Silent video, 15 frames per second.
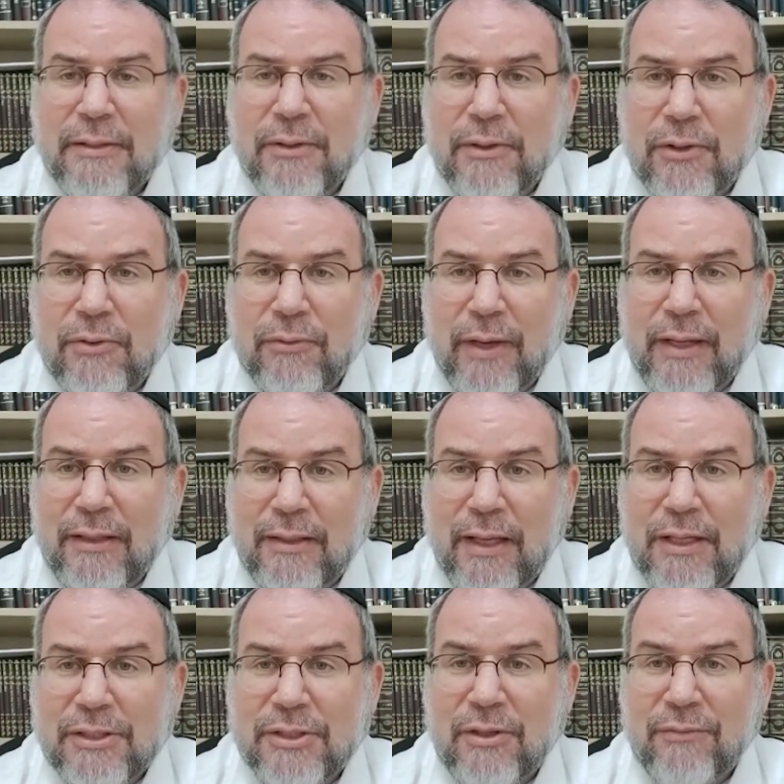into the great
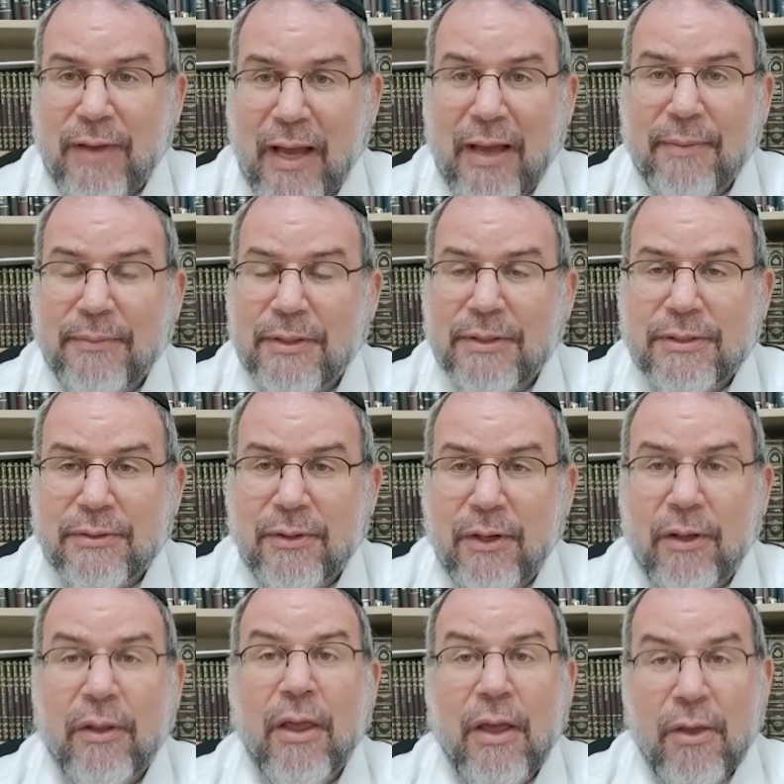nation of Am
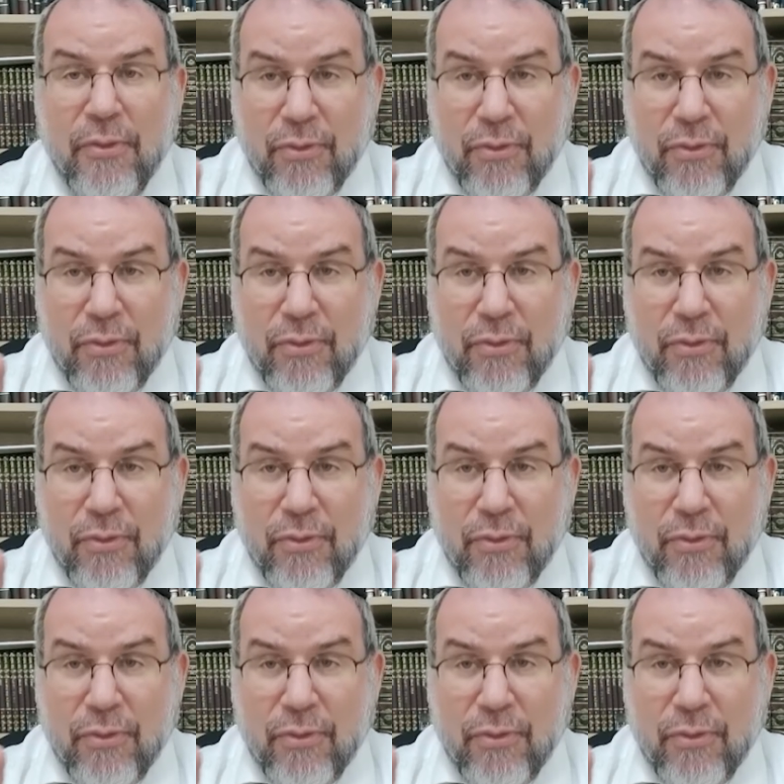Yisrael.